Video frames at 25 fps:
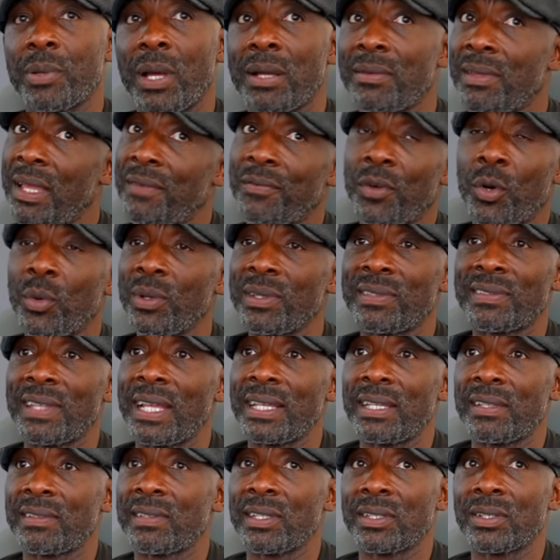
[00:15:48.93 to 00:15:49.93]
And I've always said
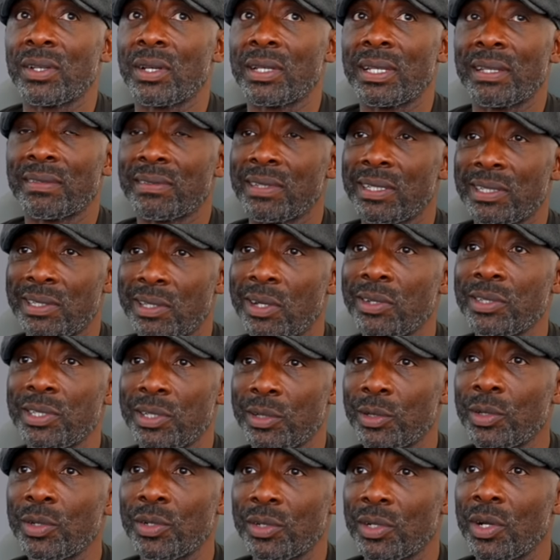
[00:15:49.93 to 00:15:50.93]
it to Don. I said, Don, you're
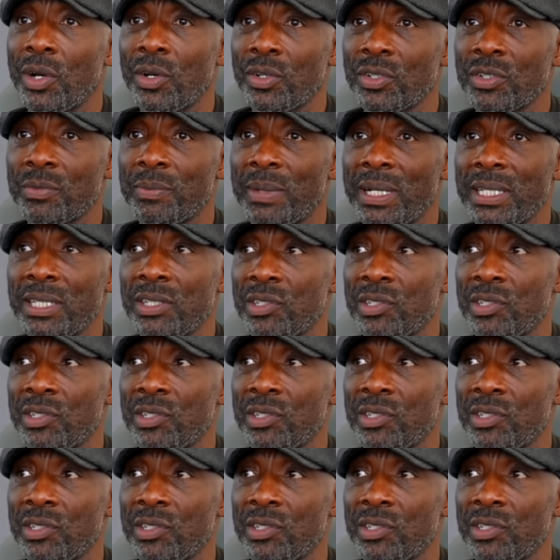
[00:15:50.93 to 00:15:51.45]
a good coach, man.